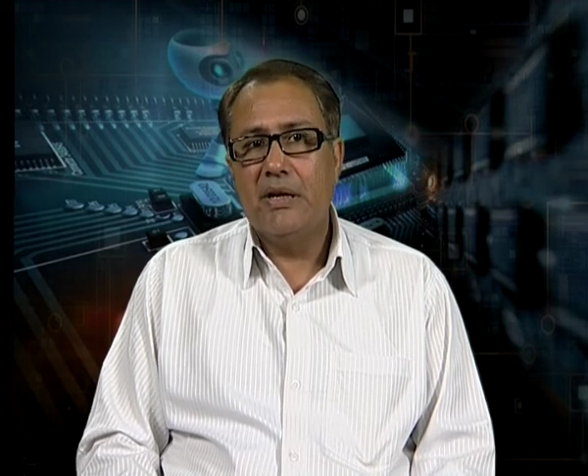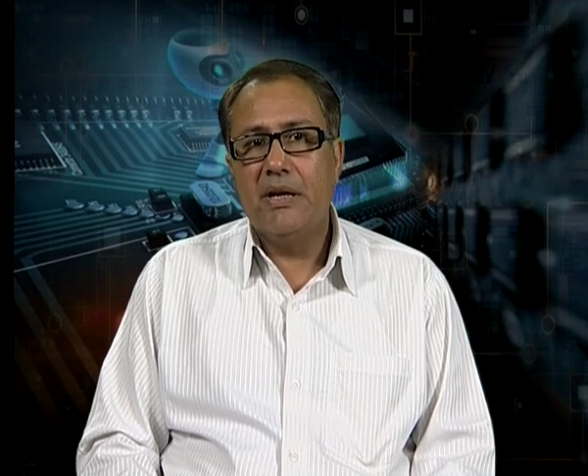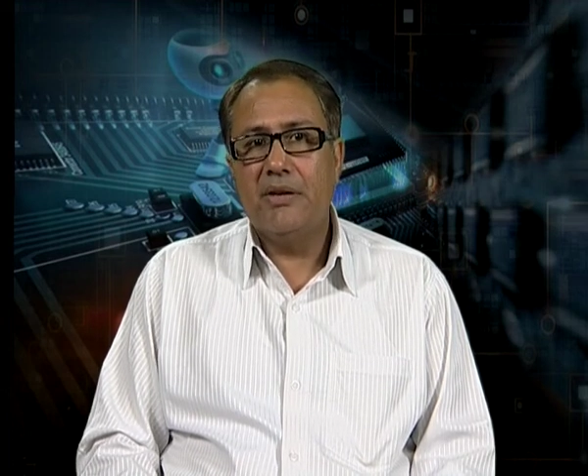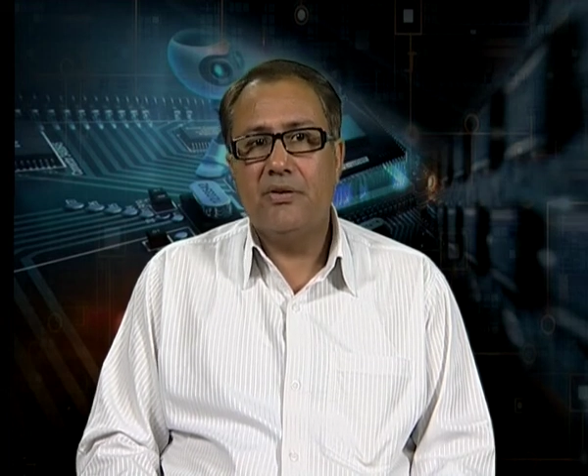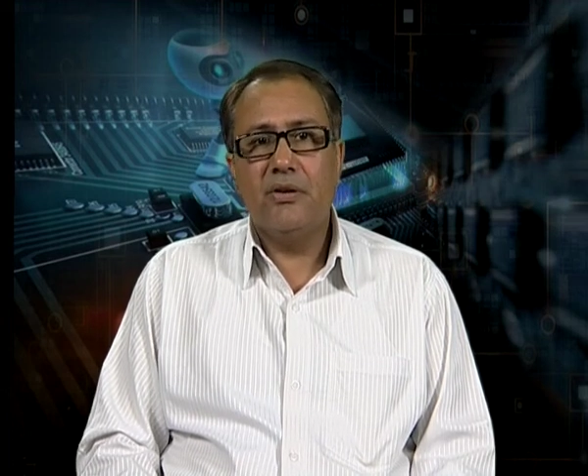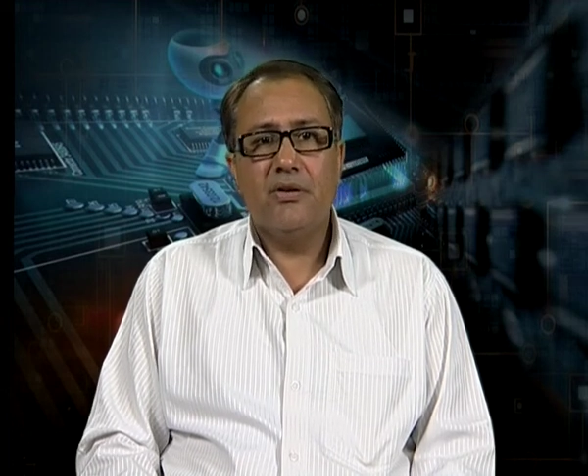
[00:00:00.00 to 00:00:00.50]

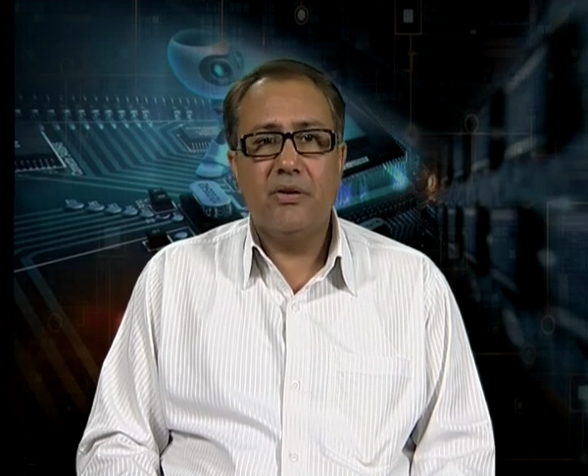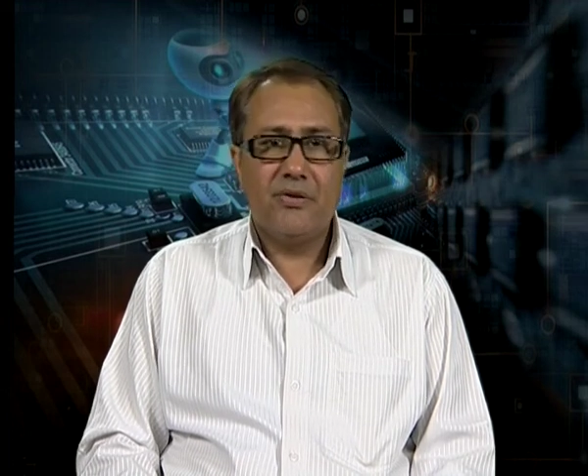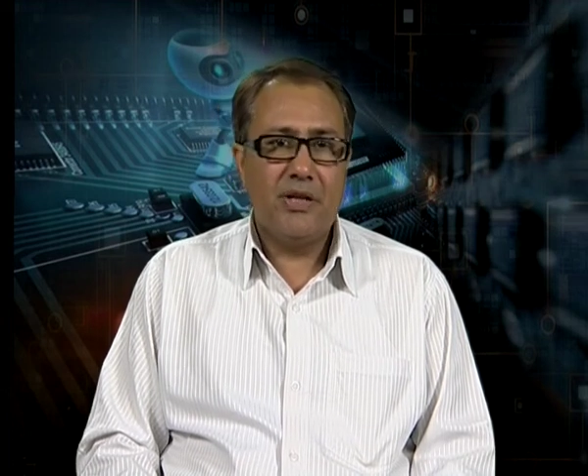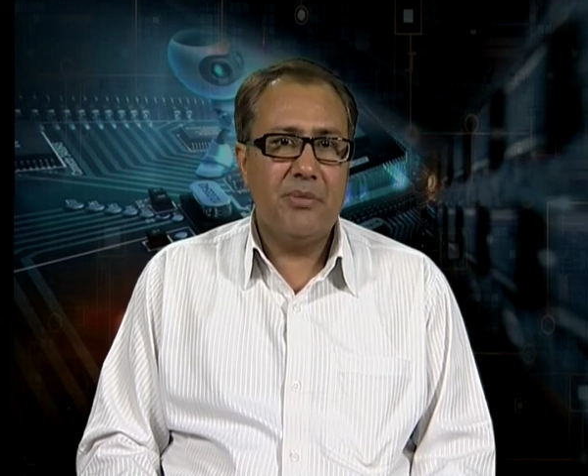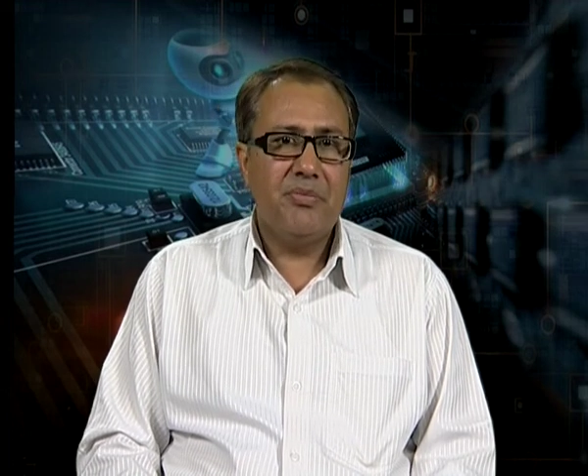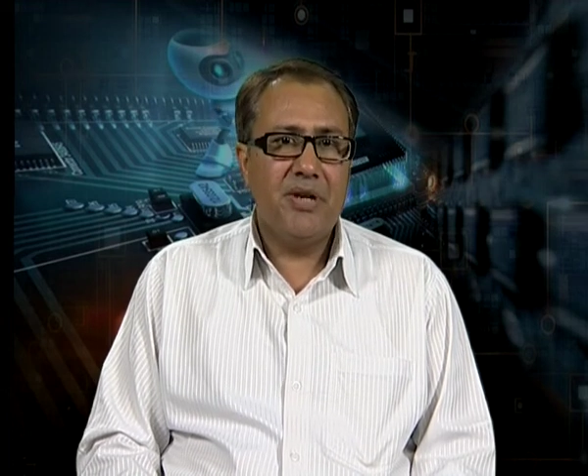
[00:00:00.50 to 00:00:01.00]
is a
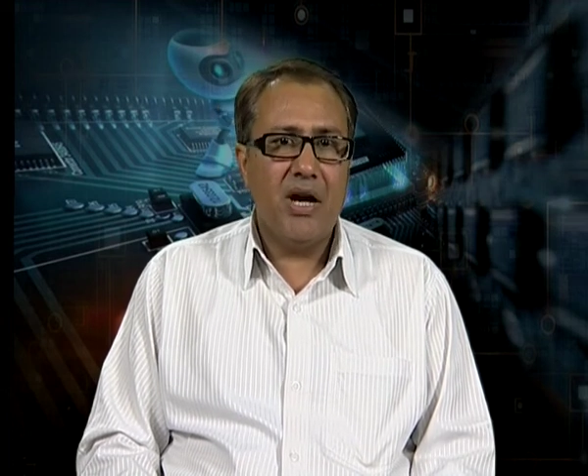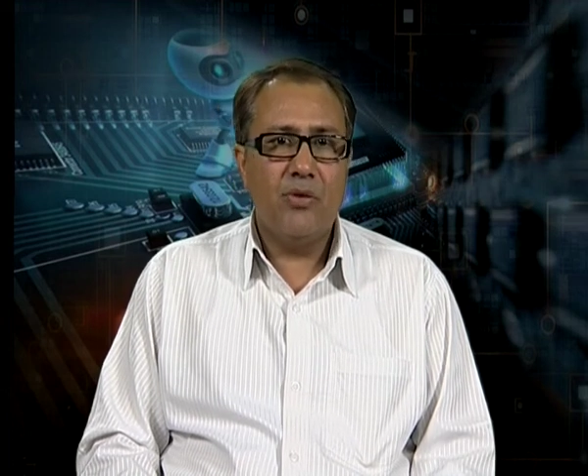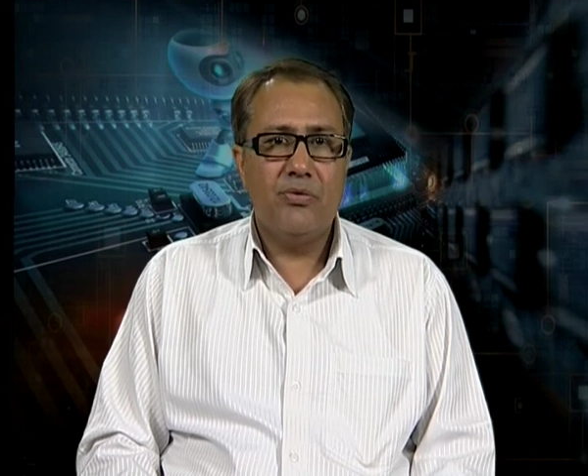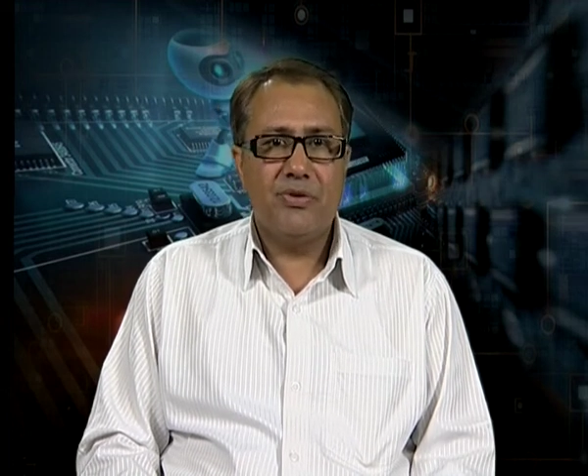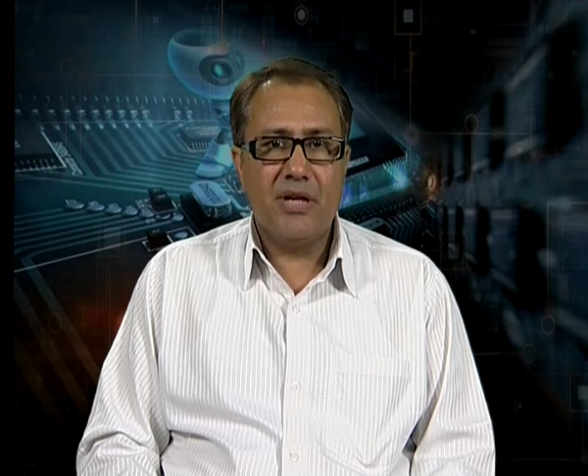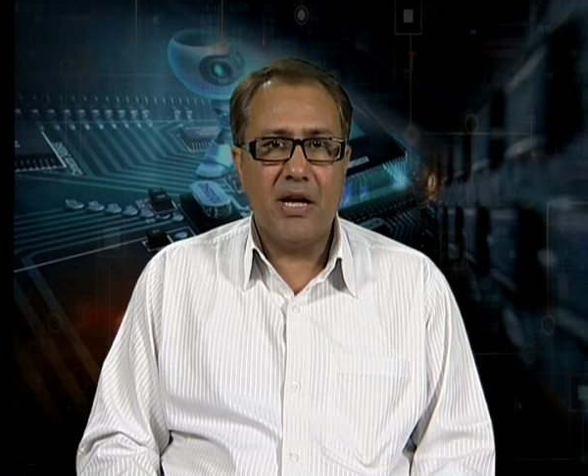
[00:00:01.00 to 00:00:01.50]
step
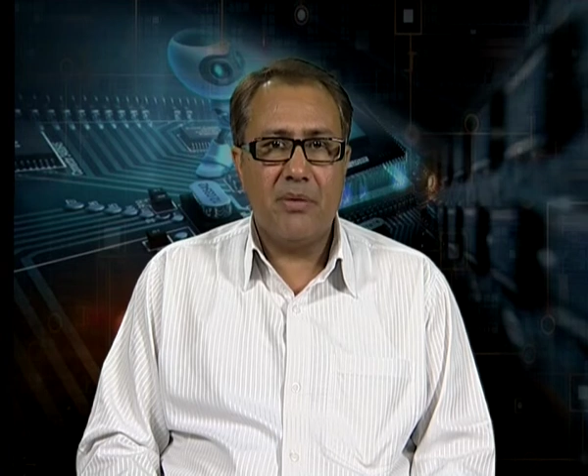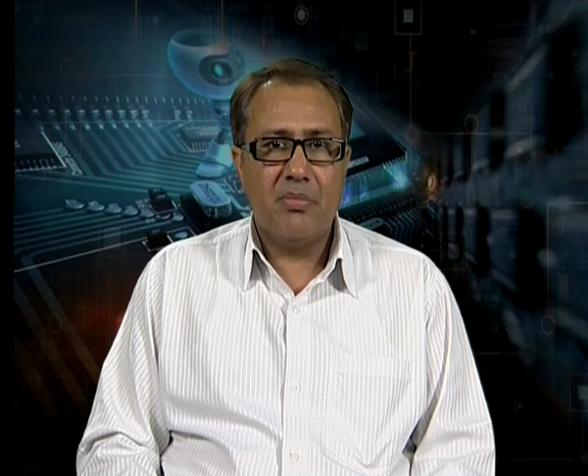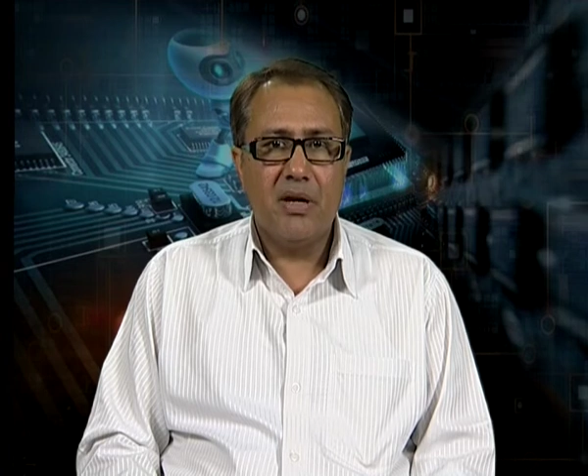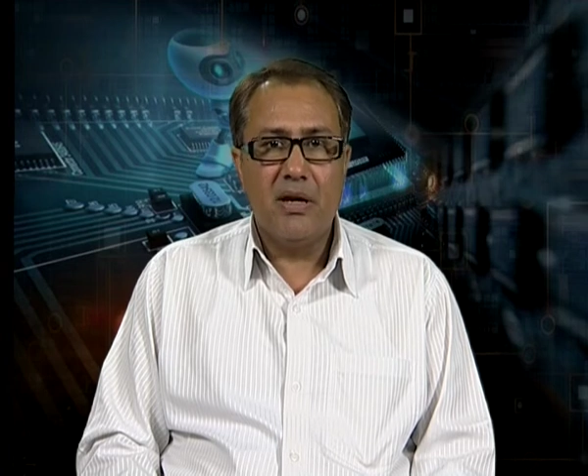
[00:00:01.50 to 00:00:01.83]
down type